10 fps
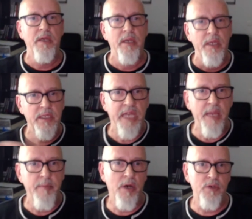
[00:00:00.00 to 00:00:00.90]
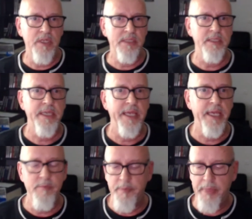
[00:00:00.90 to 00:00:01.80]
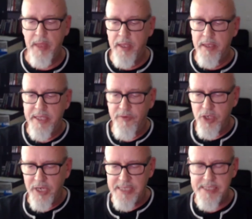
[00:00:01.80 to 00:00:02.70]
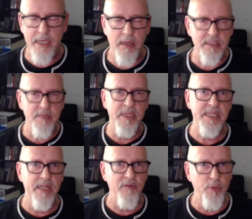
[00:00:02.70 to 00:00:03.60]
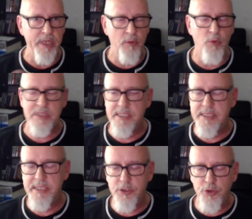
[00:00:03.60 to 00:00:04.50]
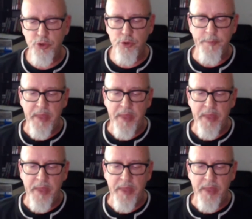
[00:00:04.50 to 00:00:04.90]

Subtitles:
it came out as it came. Nevertheless, I asked myself when I was listening to you,